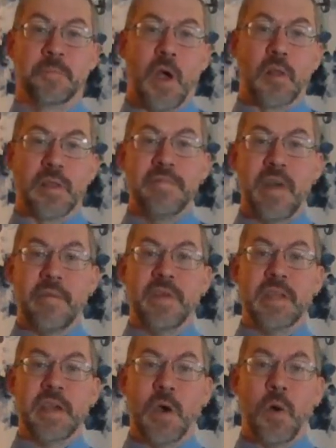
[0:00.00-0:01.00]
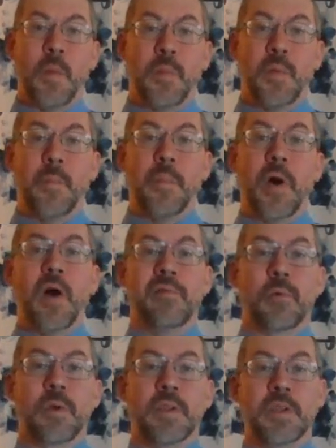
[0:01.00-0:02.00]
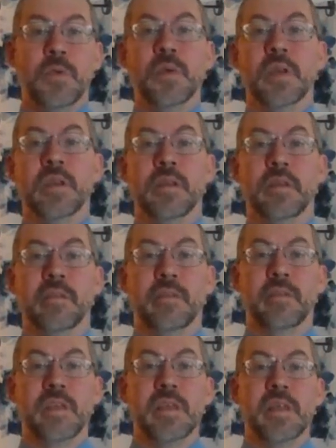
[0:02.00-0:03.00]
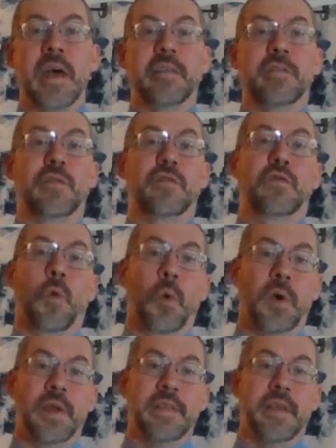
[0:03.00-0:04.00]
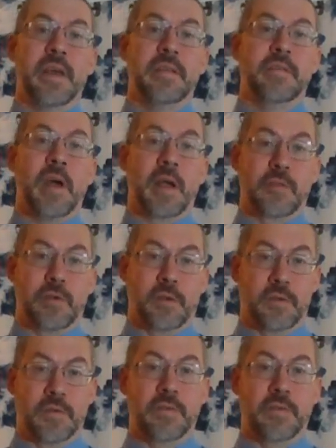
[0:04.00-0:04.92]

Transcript: I'll leave that video up above where you can see that story that Dr.